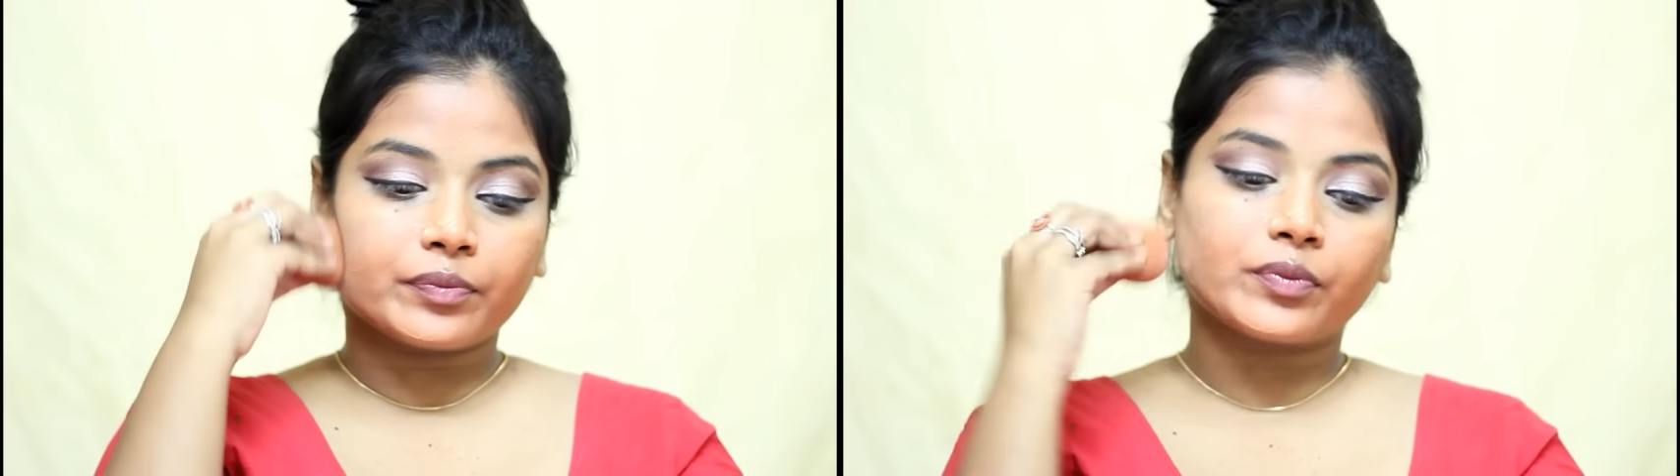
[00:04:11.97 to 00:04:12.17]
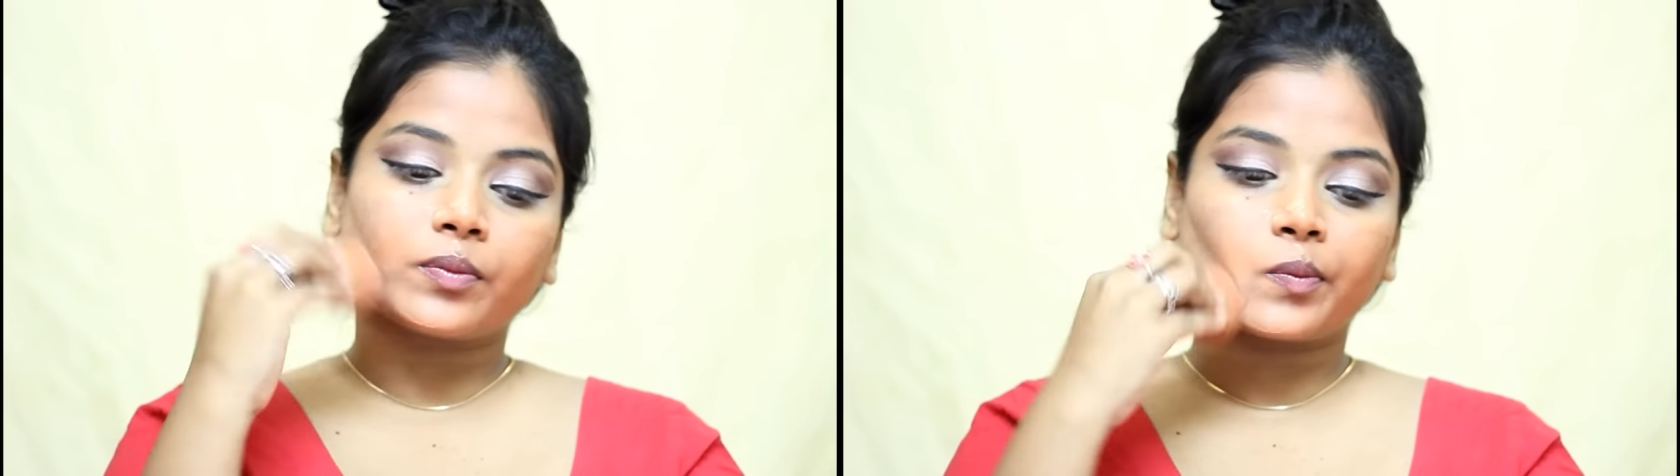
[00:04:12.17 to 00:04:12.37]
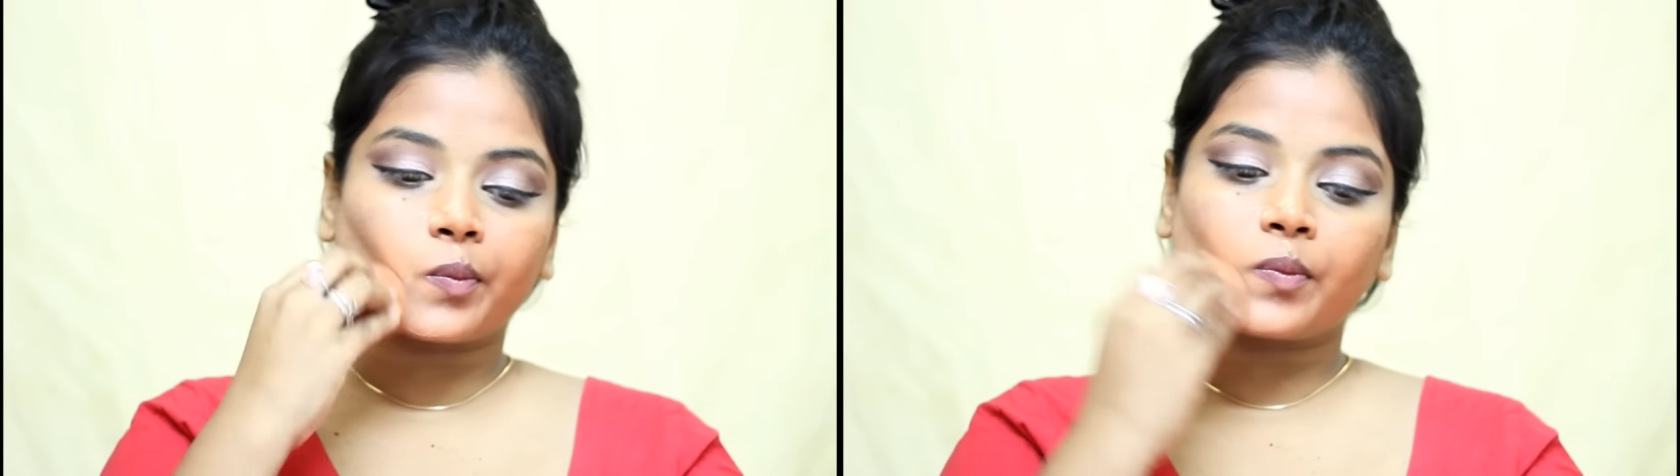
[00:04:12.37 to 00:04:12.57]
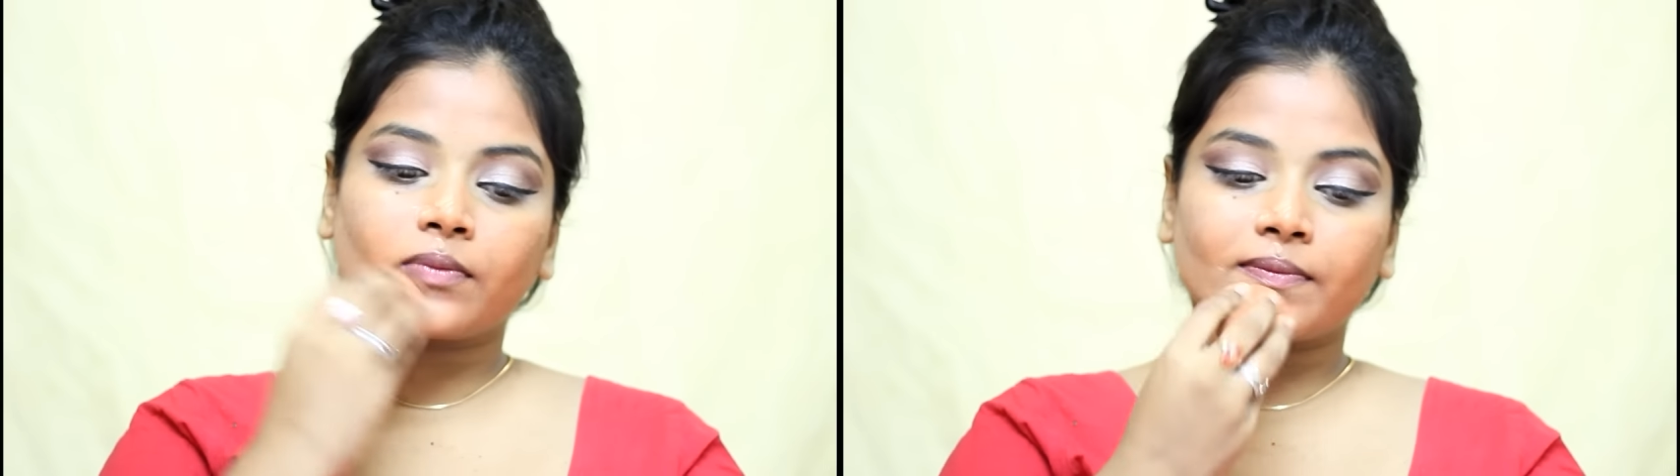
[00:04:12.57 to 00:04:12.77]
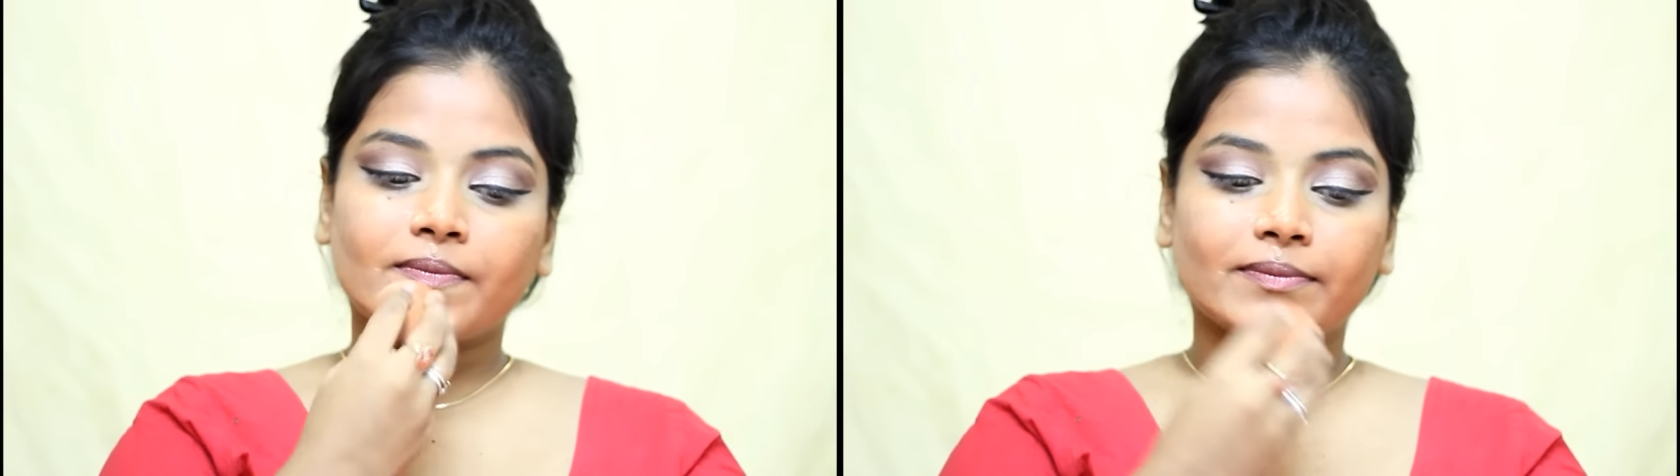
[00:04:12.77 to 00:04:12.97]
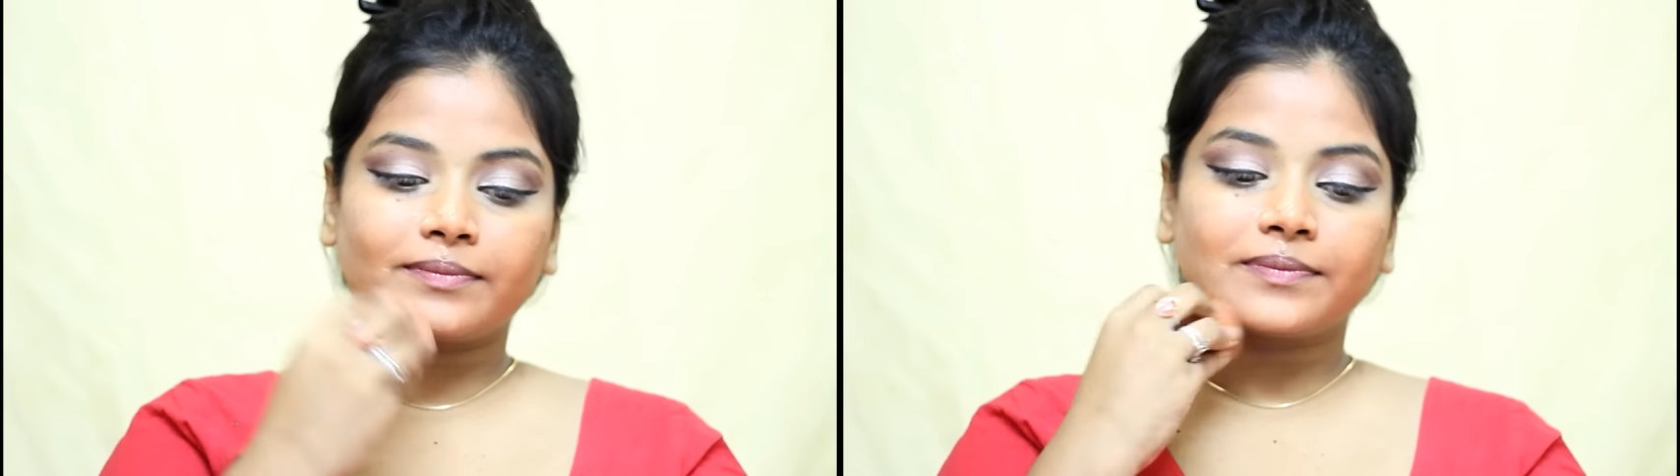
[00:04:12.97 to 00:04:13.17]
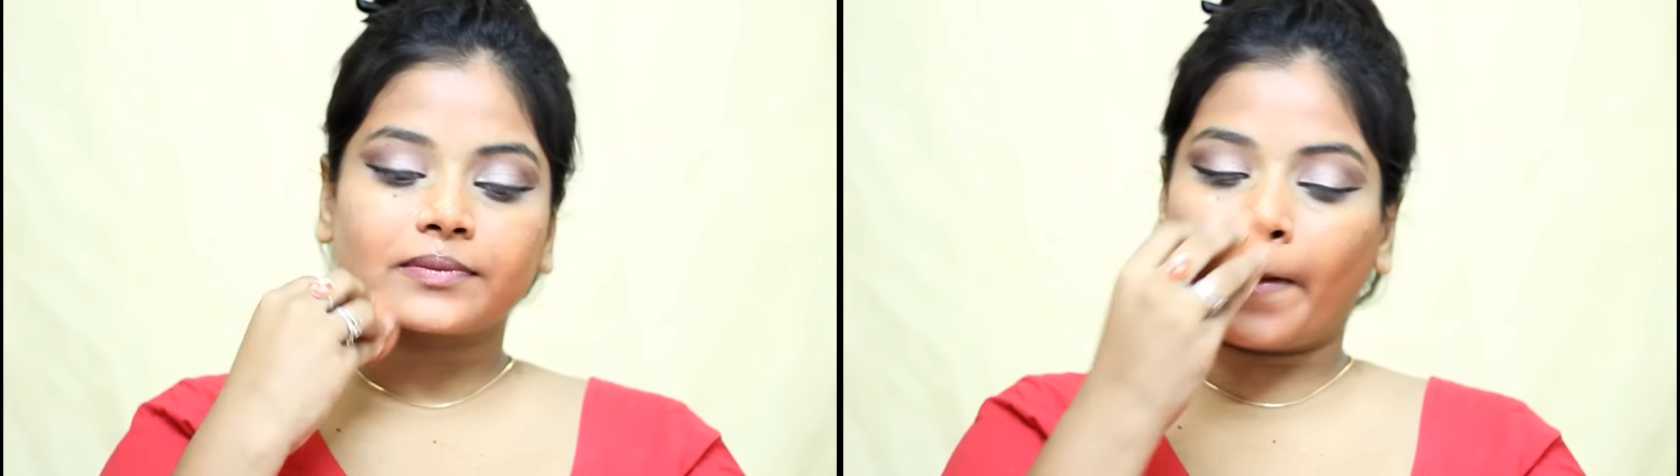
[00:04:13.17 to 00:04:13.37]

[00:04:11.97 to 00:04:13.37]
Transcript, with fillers: So I am building this up.